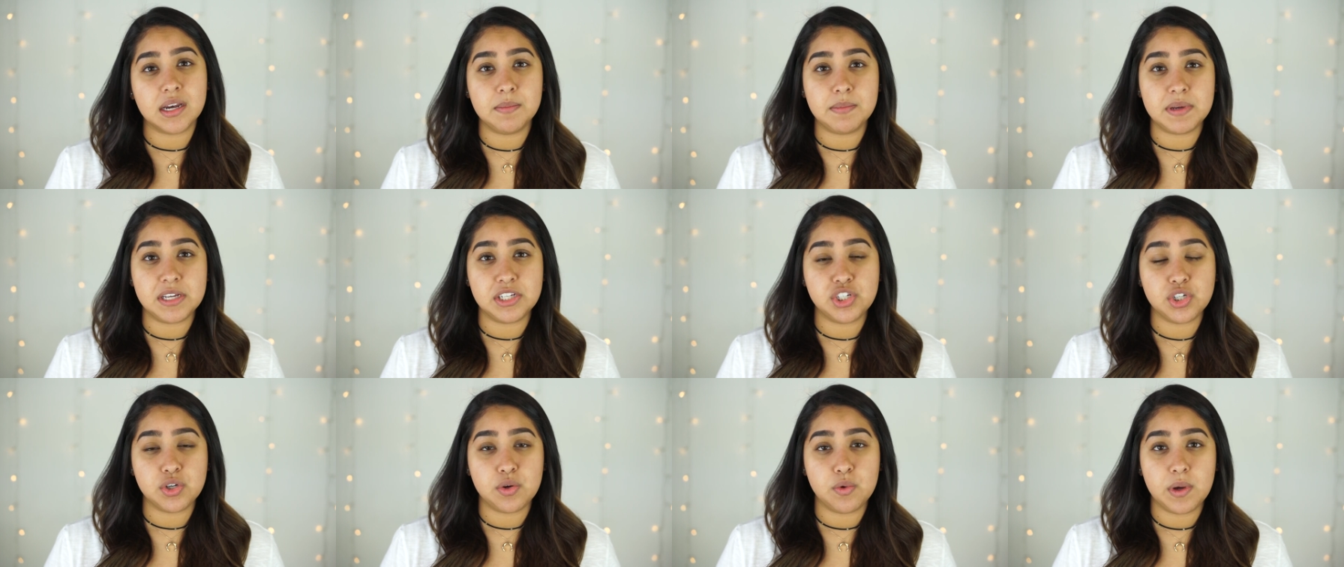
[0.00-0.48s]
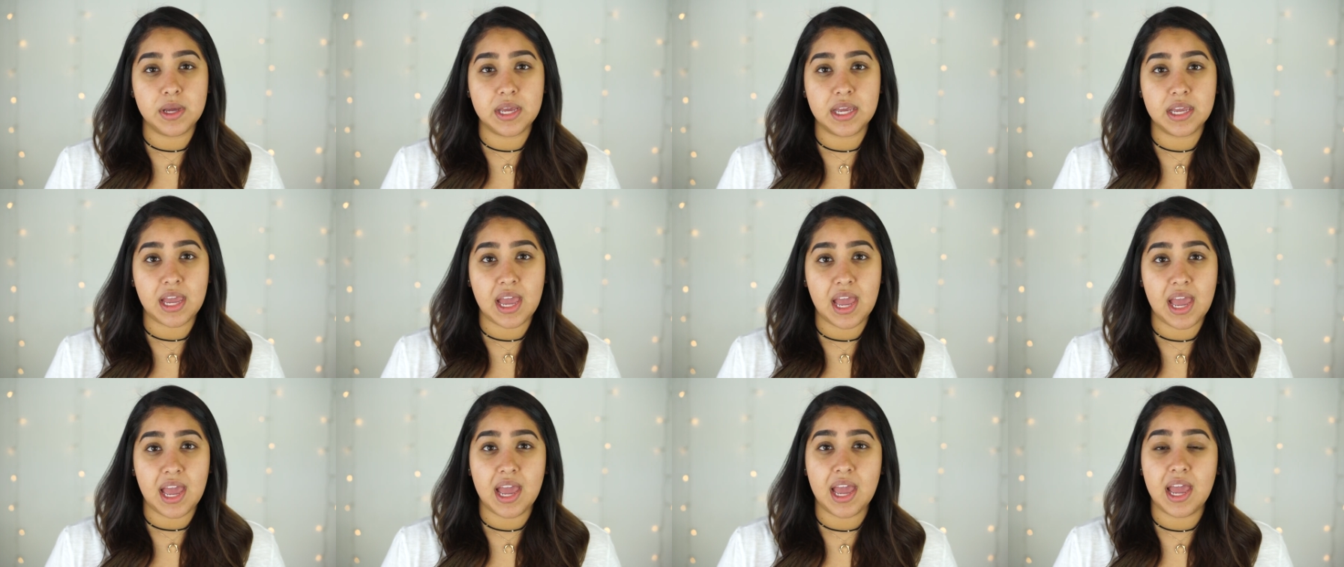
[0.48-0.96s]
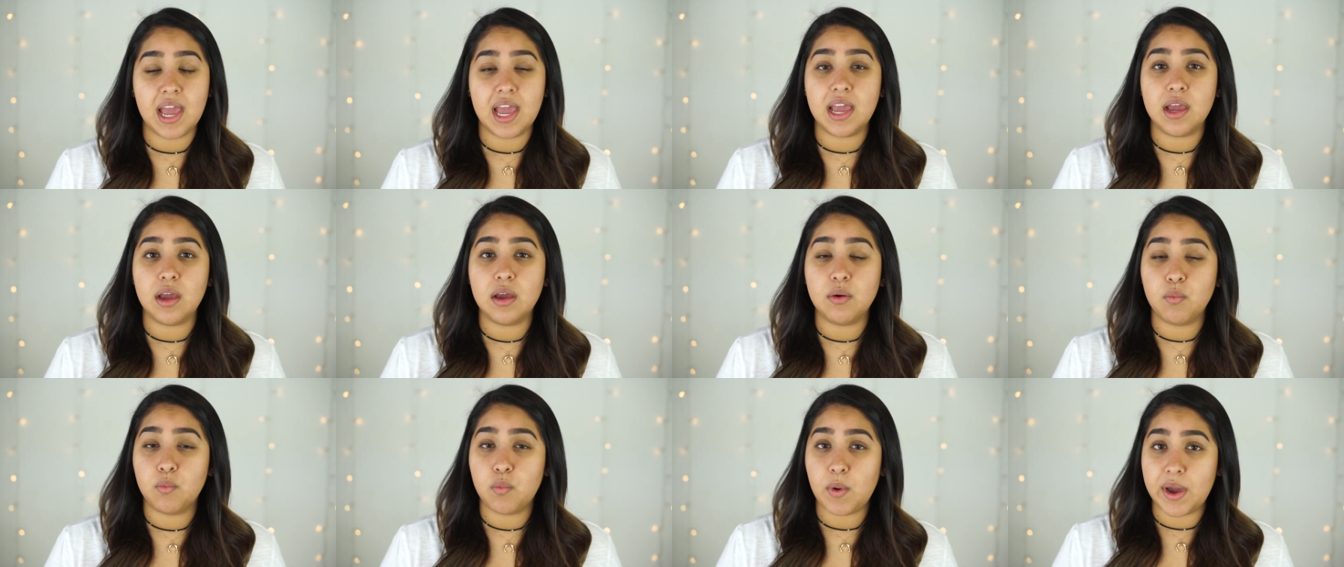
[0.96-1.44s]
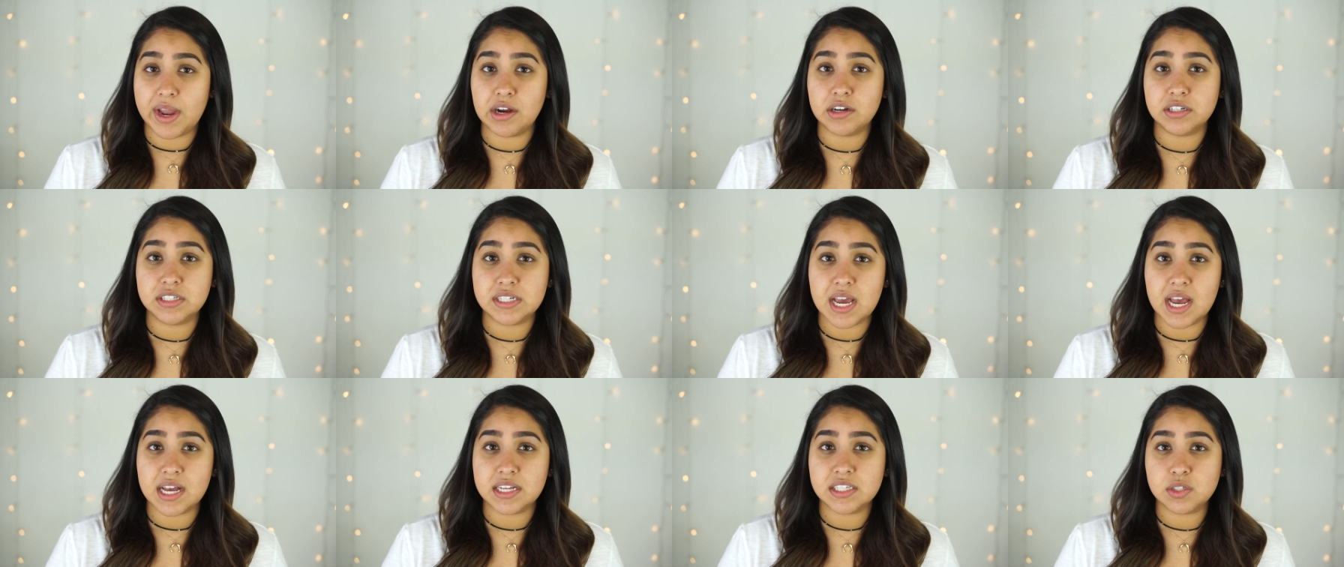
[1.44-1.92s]
gonna be doing a
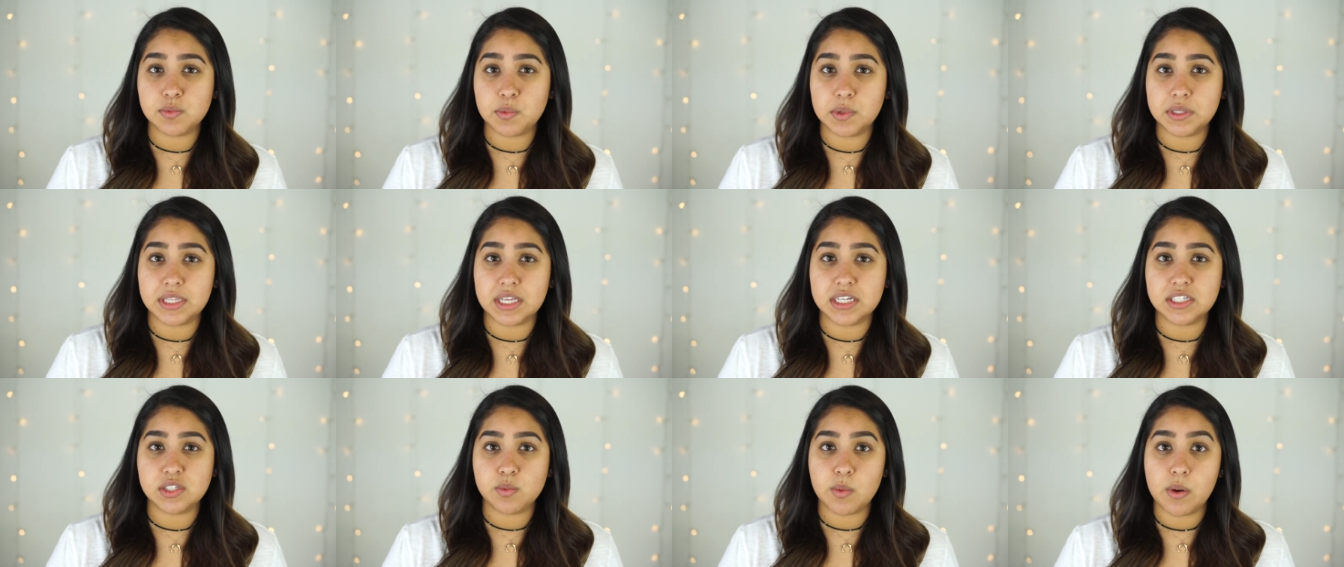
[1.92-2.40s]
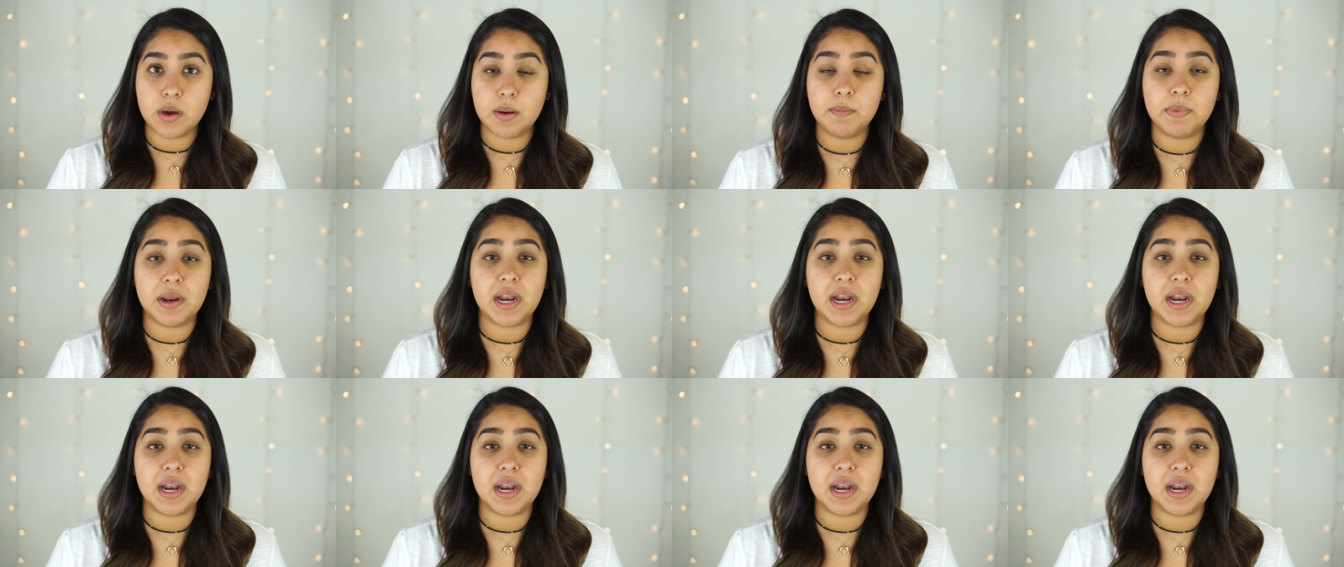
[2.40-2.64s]
wear test with this one,